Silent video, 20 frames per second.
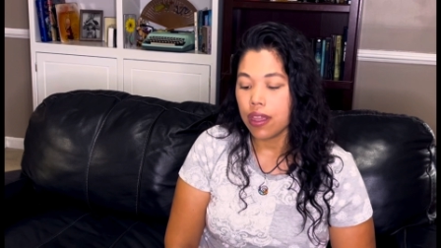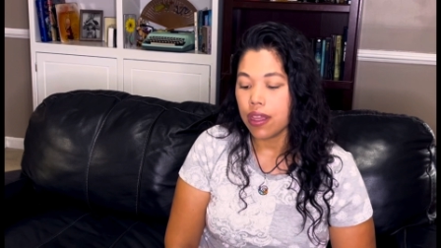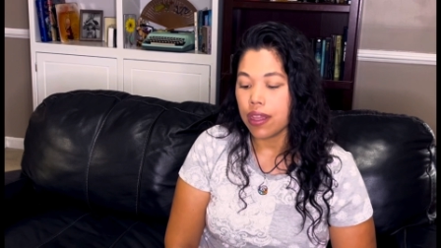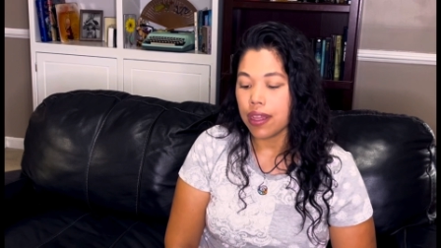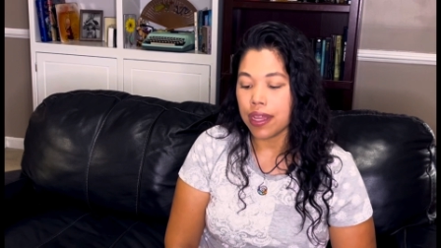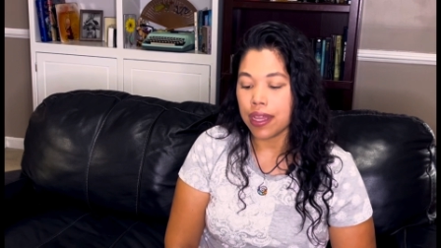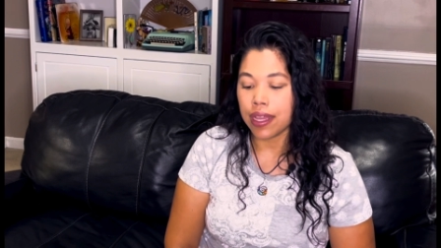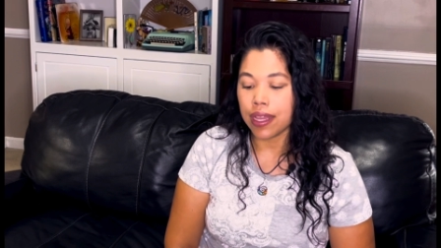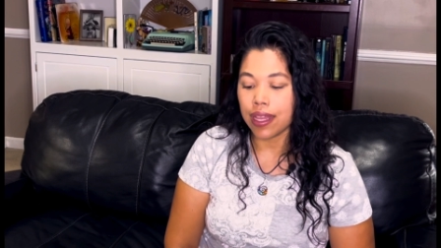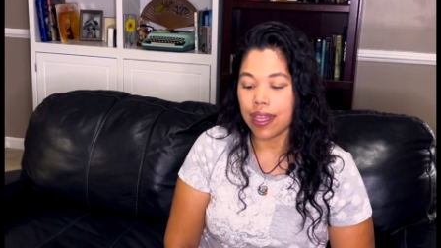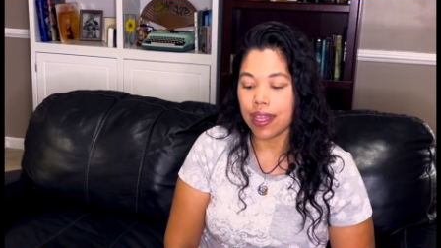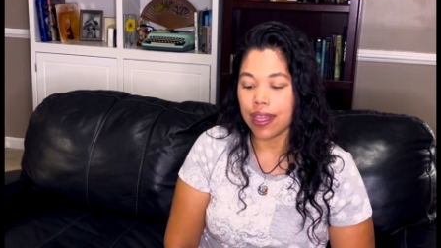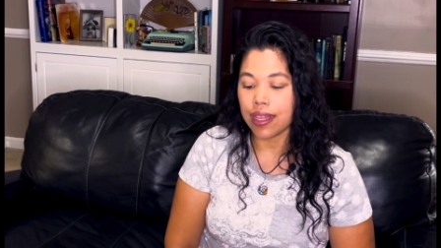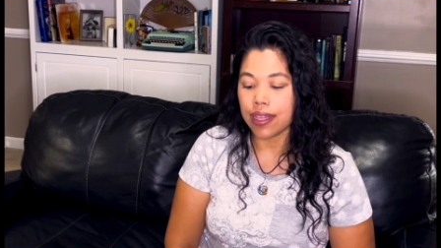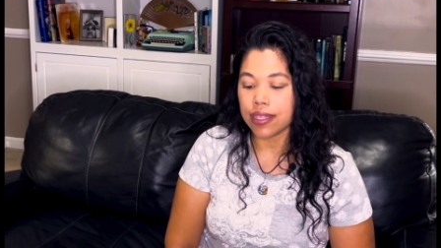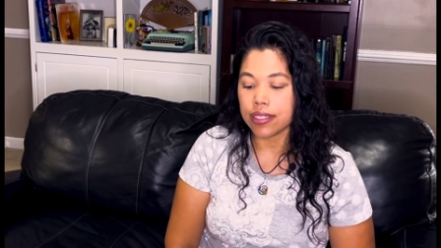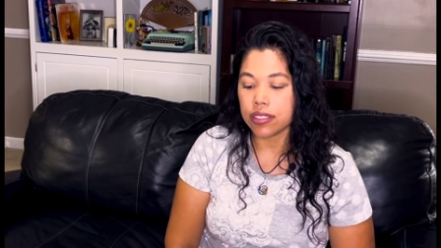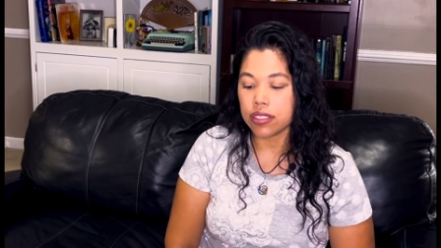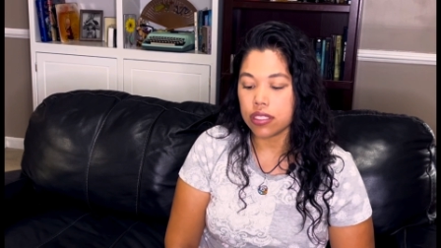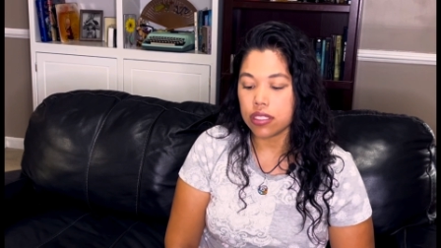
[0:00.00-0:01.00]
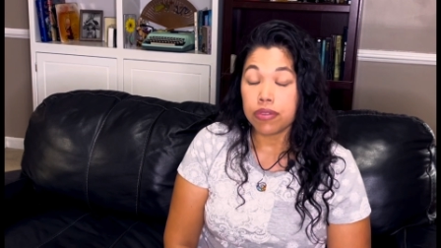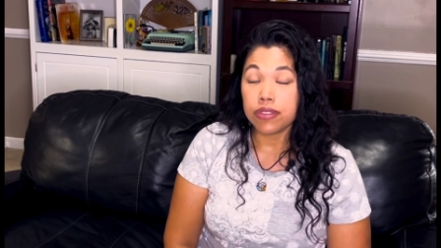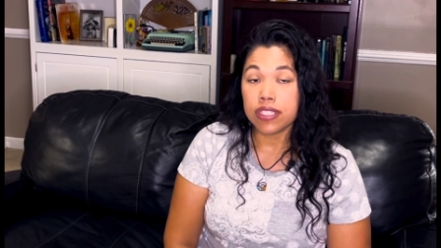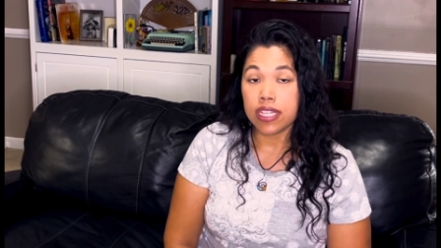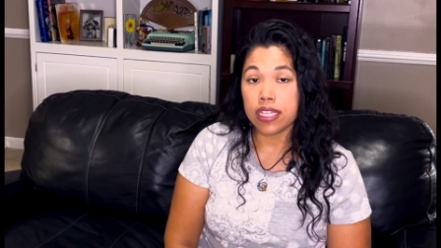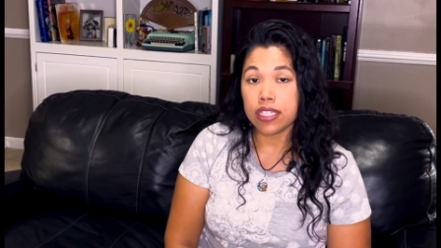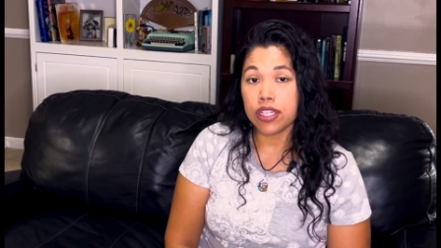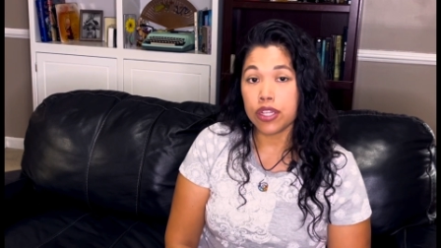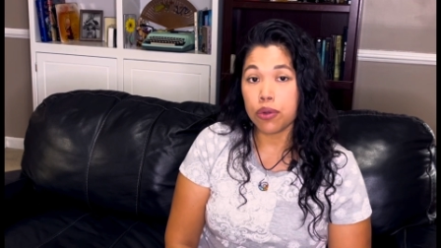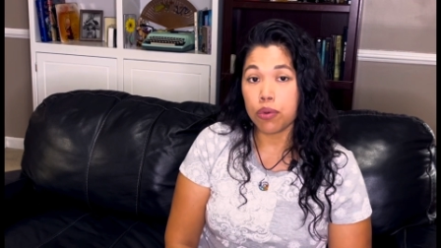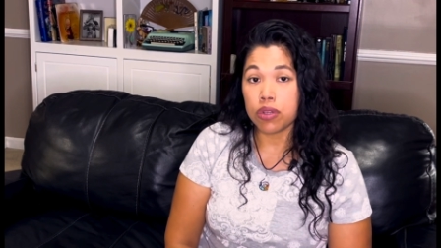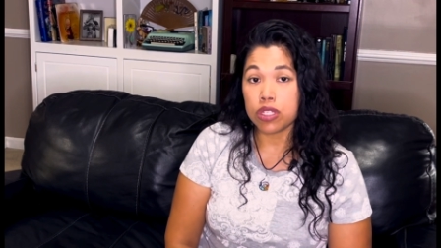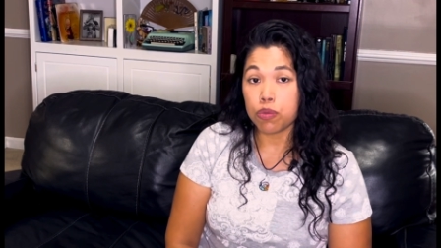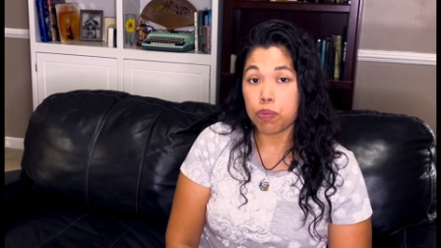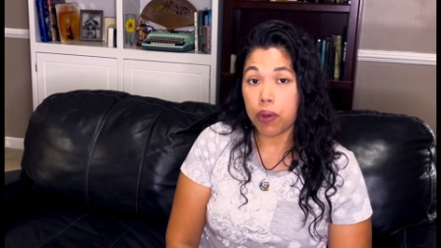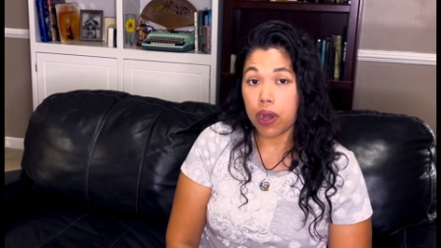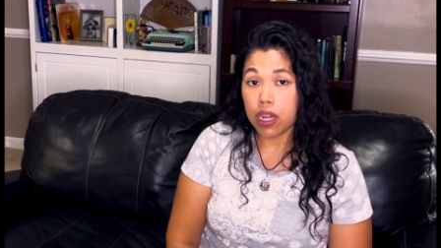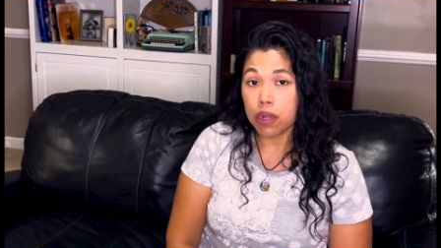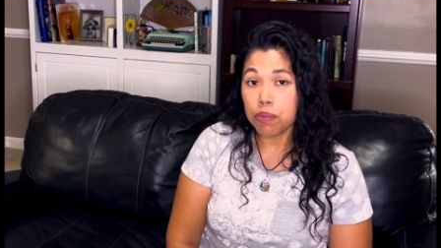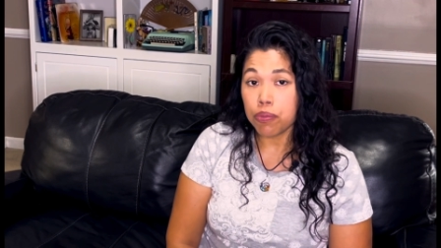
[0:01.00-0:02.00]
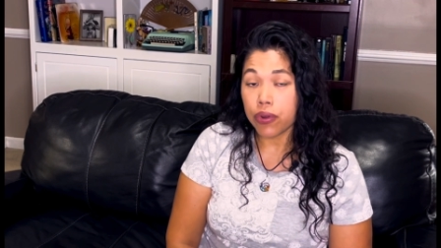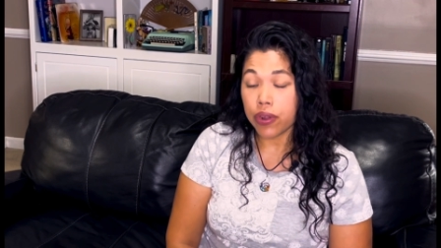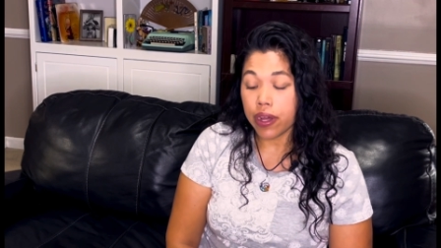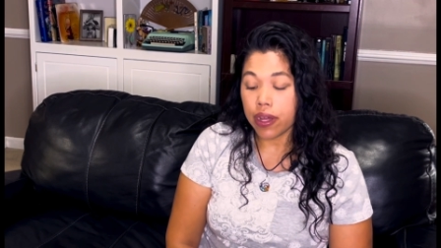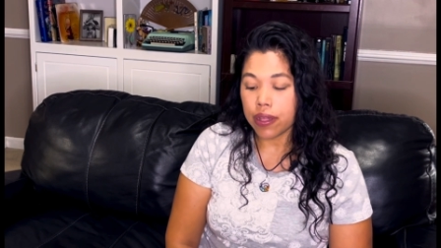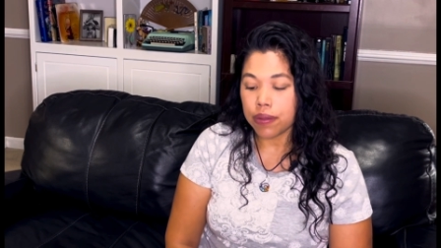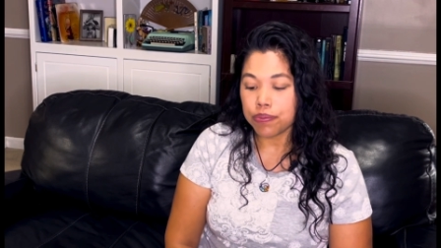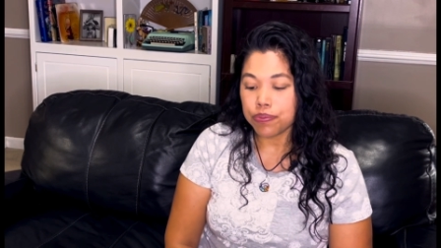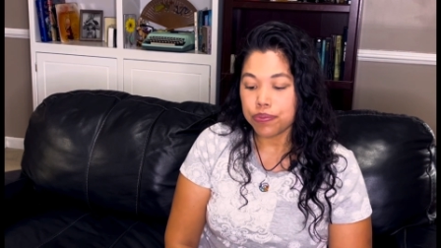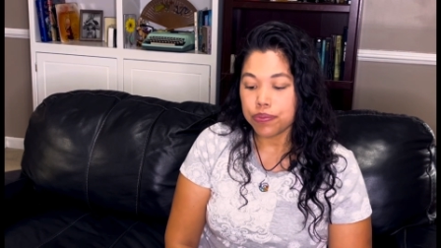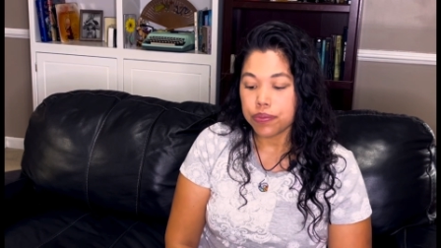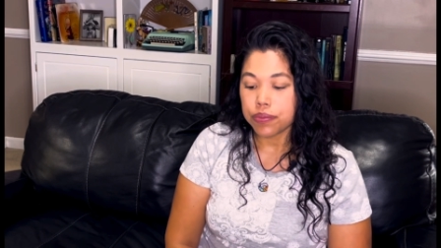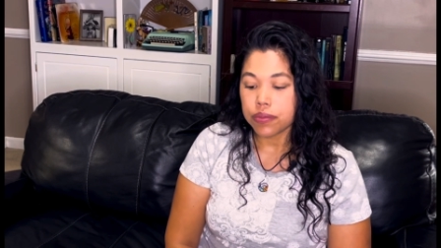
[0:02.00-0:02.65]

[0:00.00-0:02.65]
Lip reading: And then there was Barbara